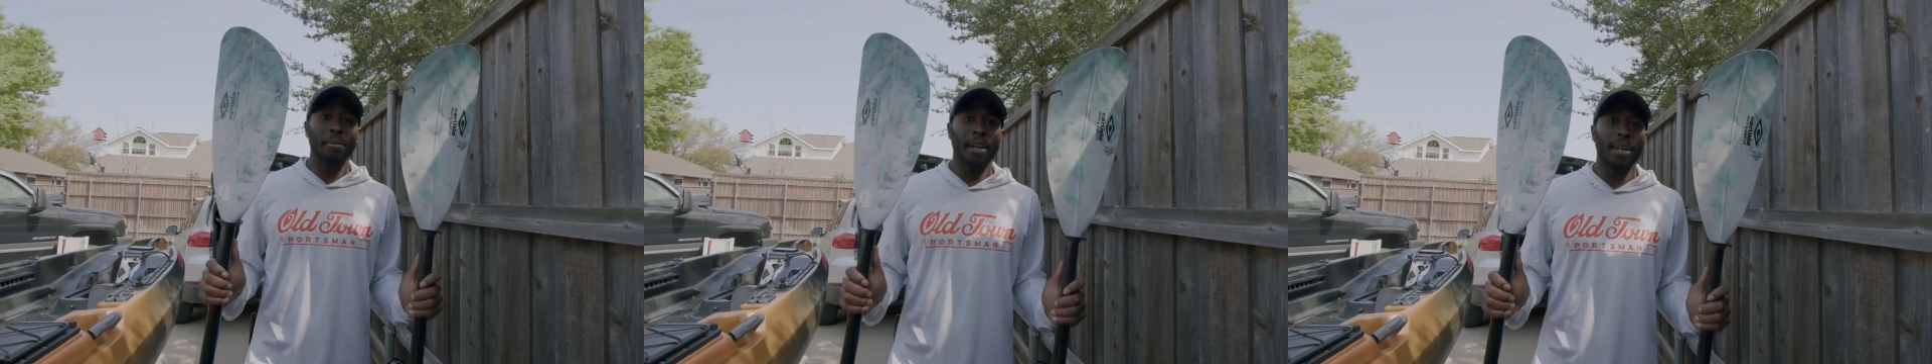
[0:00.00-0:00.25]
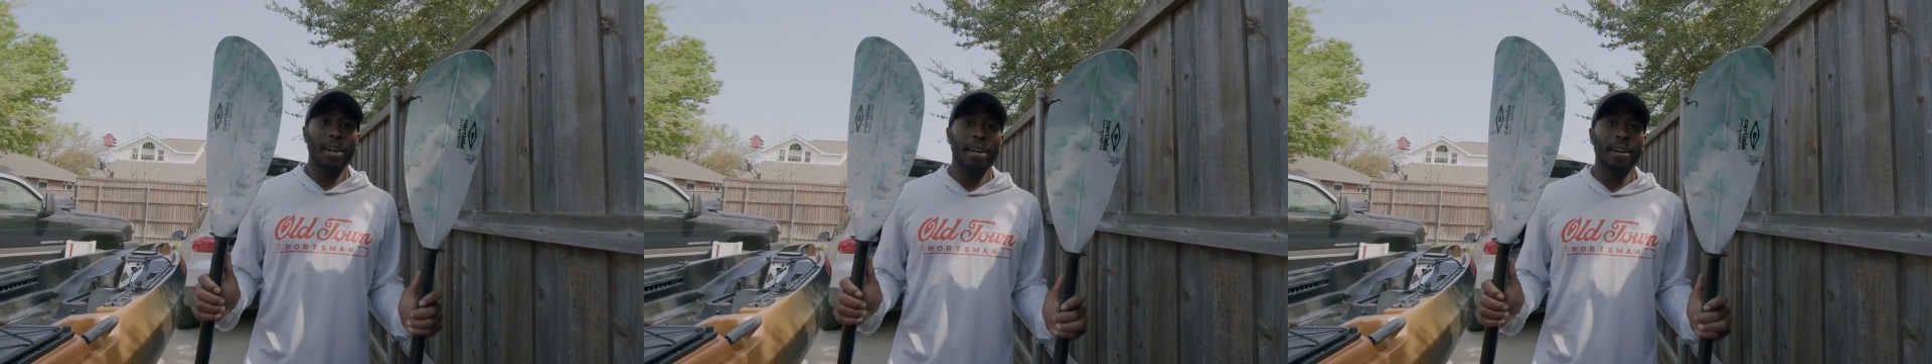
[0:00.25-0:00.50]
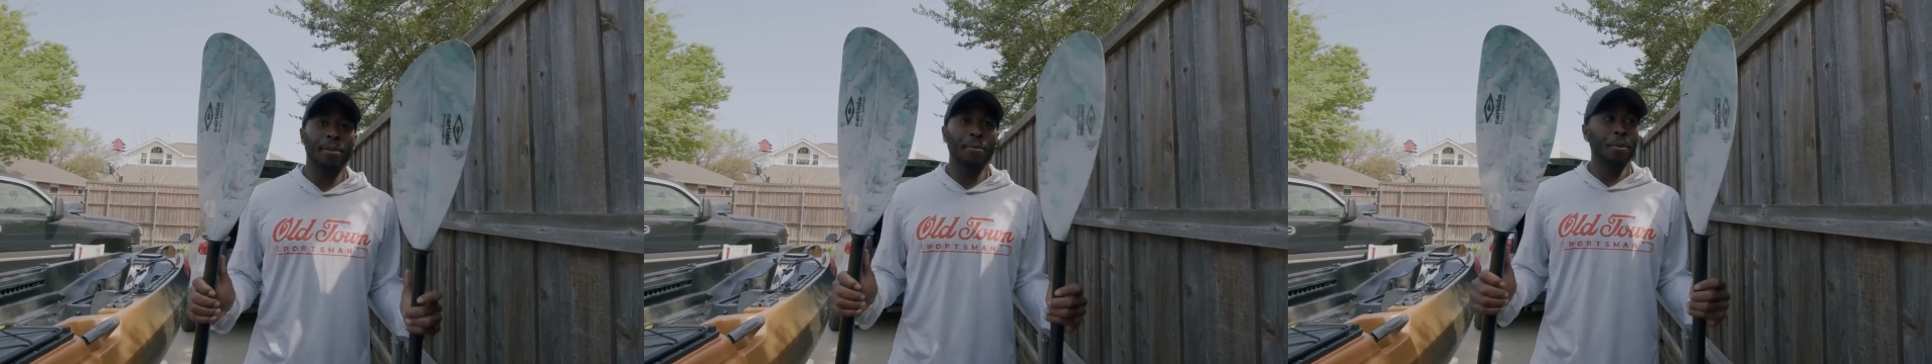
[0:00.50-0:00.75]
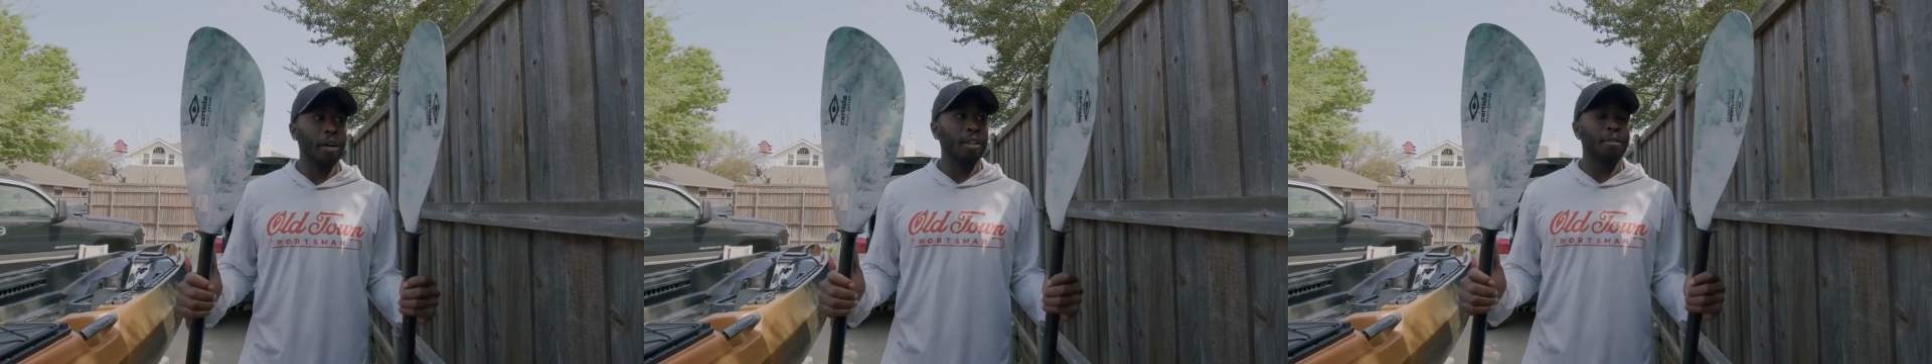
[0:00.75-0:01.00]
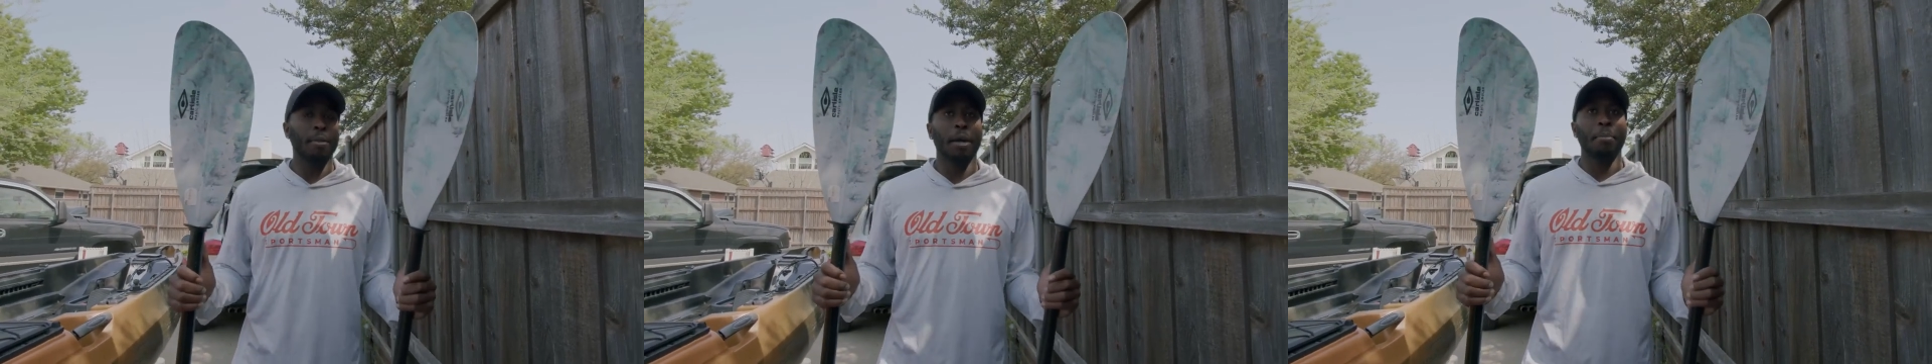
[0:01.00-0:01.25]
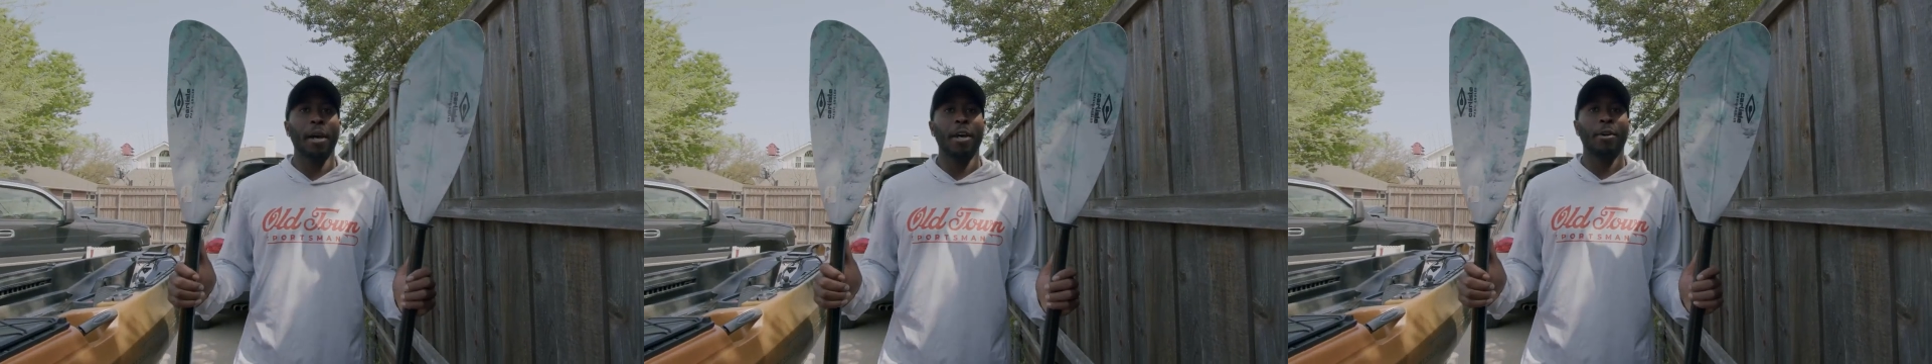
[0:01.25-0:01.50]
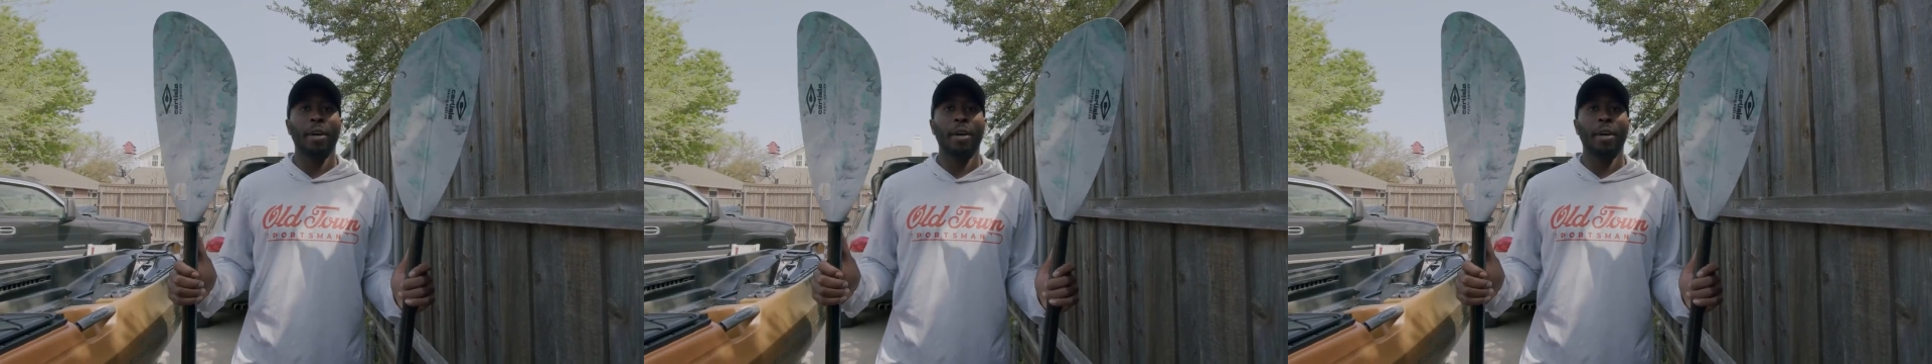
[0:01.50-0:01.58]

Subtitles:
to my kayak was my paddle.